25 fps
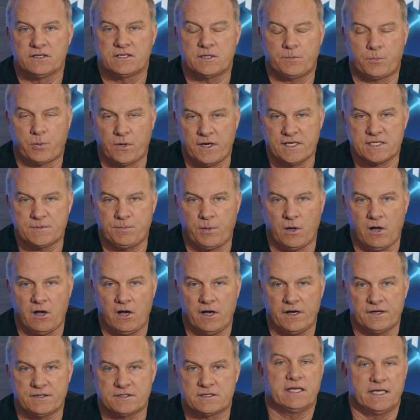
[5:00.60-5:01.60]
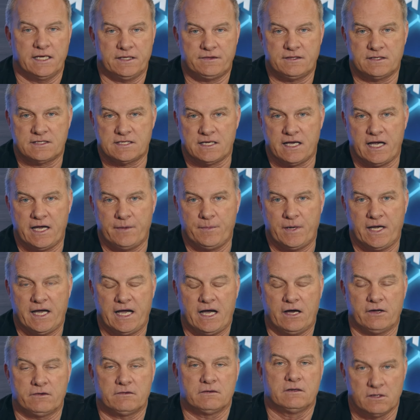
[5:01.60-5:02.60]
to press pause, hit the
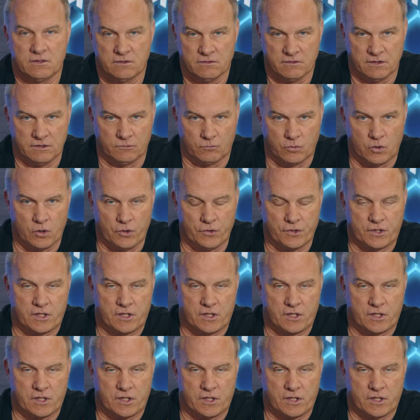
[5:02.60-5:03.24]
timeout, roll of